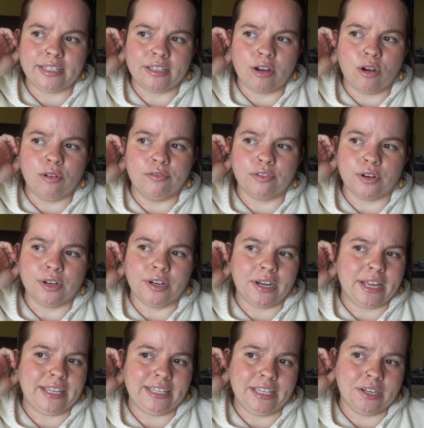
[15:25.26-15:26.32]
over
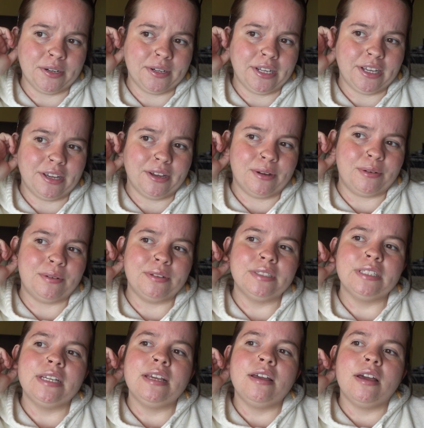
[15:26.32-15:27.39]
a year ago,
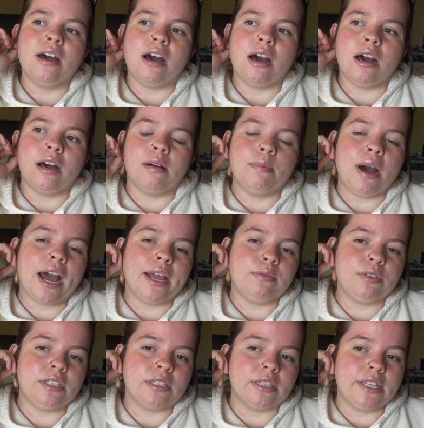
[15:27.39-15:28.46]
I
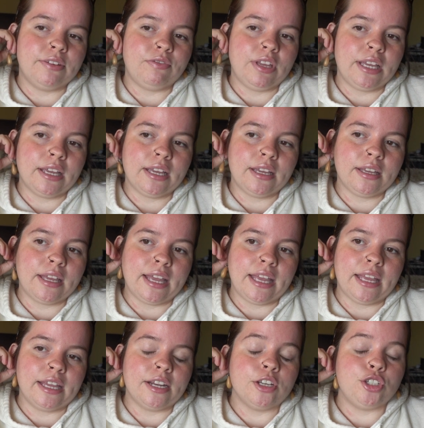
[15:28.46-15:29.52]
was living
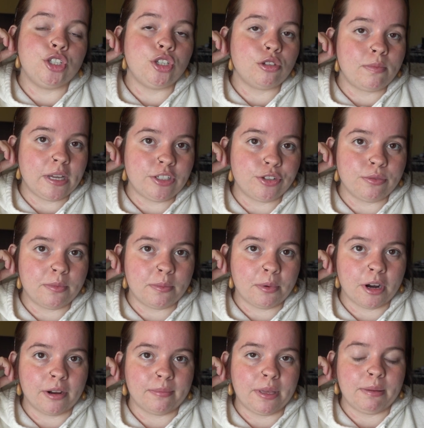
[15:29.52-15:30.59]
in a 2-bedroom
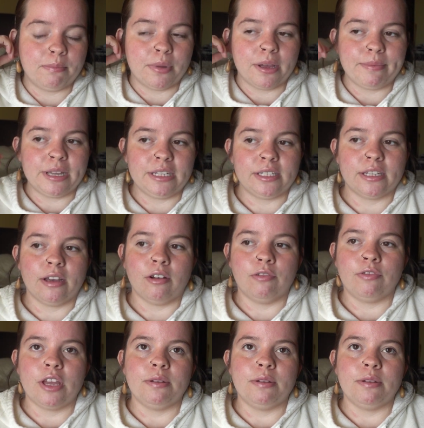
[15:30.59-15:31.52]
apartment by myself,